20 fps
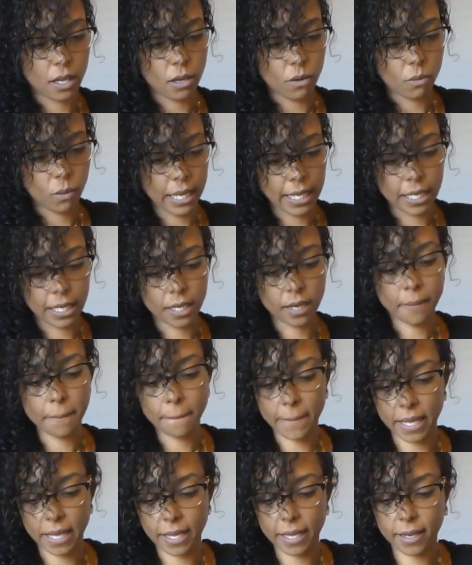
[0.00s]
Wait a
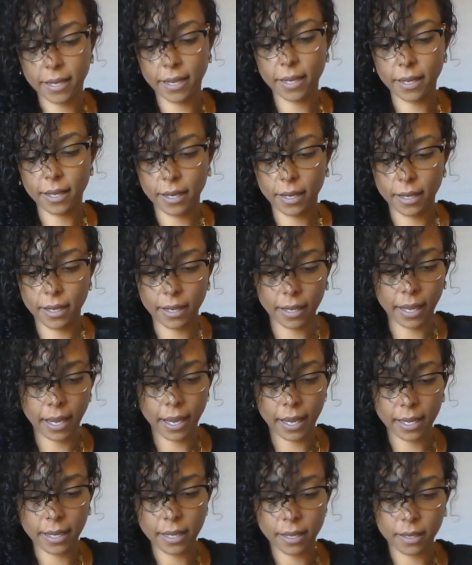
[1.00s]
minute.
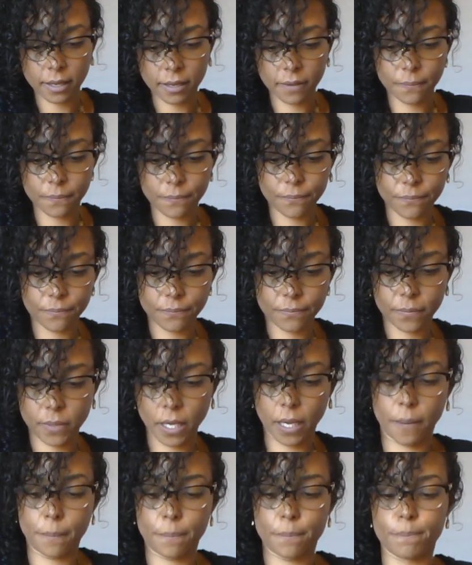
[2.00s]
Hey.
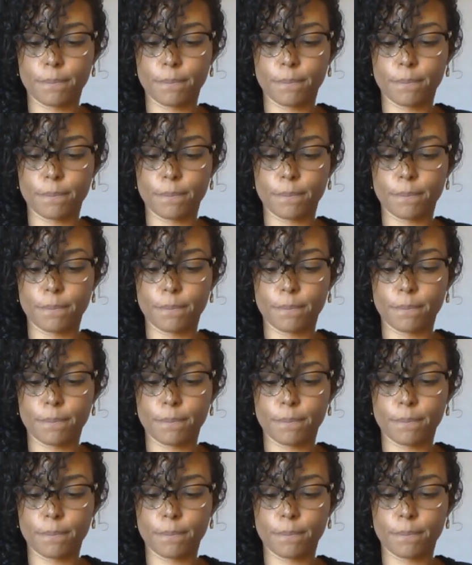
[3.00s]
Okay.